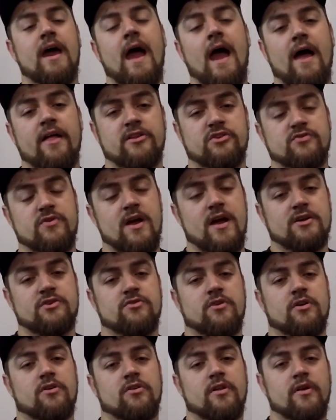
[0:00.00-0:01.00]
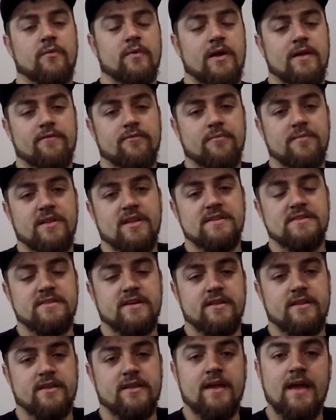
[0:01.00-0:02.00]
at the drag truck only ran from the
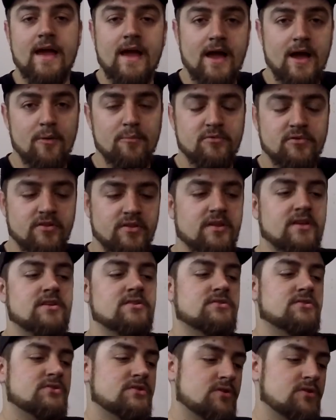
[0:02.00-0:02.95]
inside of the cab to the engine.